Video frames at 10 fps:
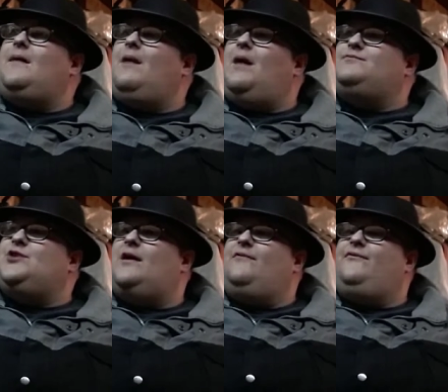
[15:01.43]
I'm, I'm
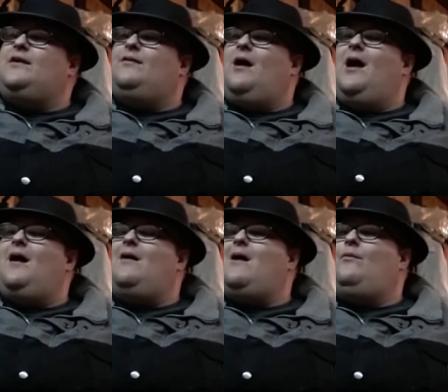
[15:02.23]
trying to figure out
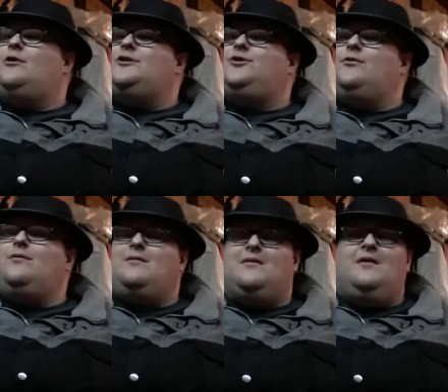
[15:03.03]
how I want to do
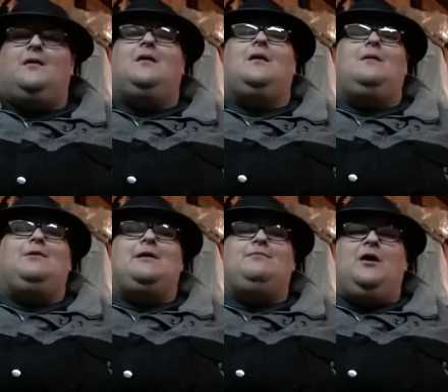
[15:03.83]
it.
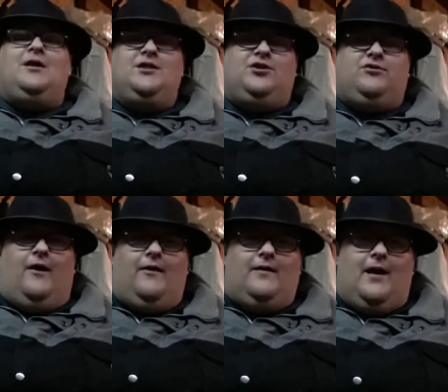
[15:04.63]
But I'm going to
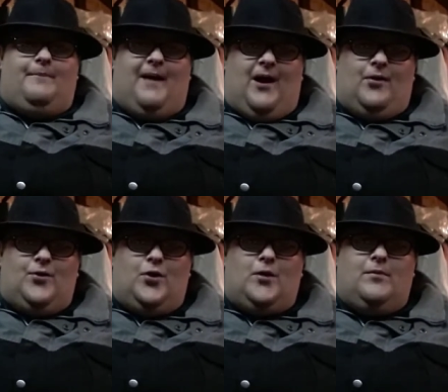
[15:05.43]
start a
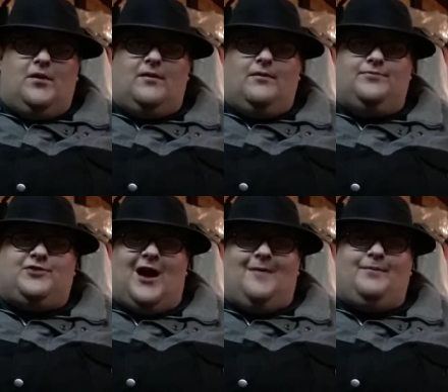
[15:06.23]
paranormal
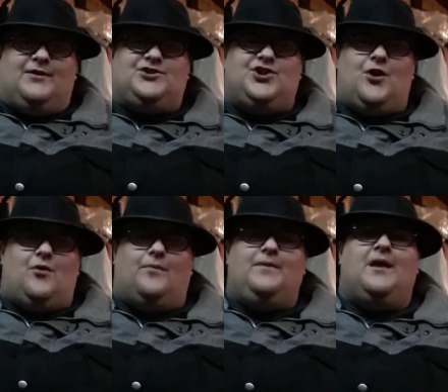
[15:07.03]
topic
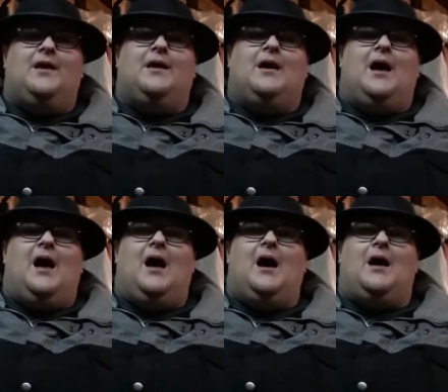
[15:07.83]
show
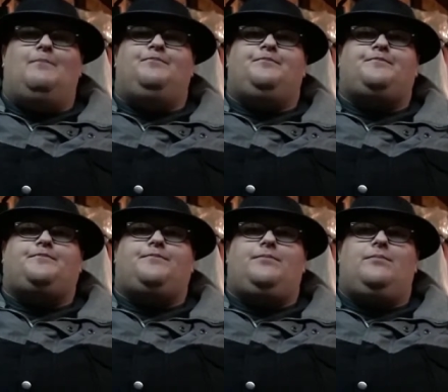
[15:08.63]
um,
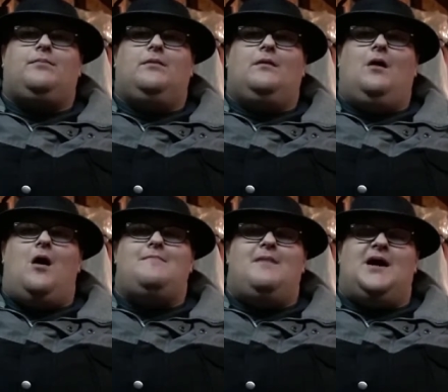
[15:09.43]

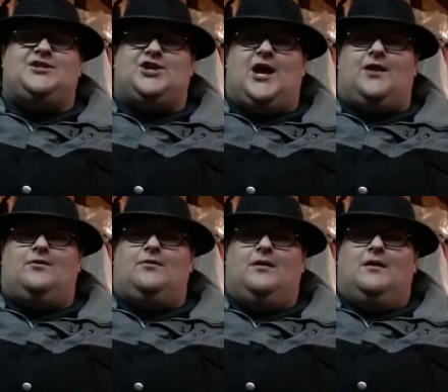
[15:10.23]
on my
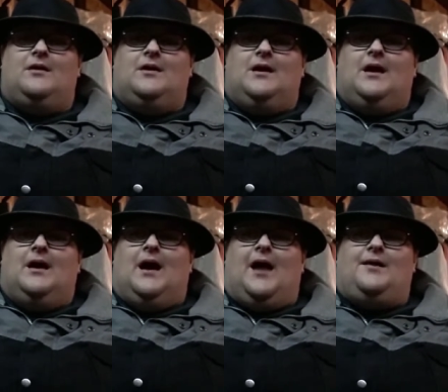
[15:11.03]
channel.
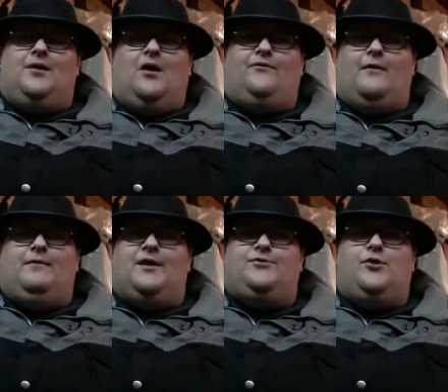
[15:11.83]
I don't know if I'm
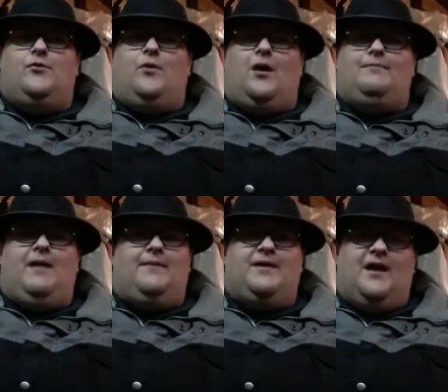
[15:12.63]
going to do one
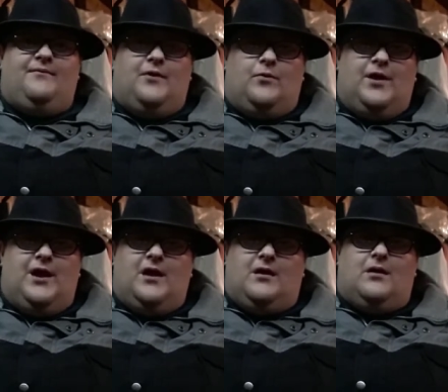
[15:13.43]
maybe every
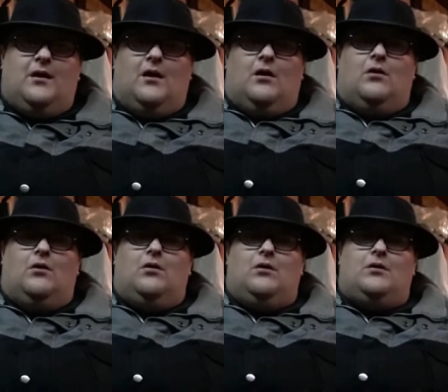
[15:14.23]
week
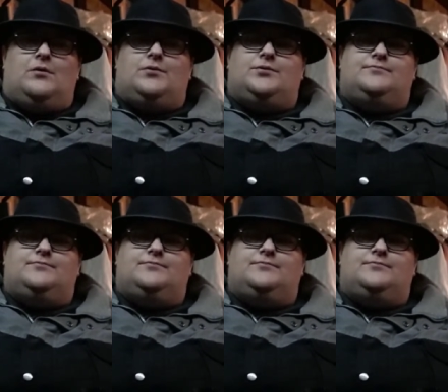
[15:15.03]
or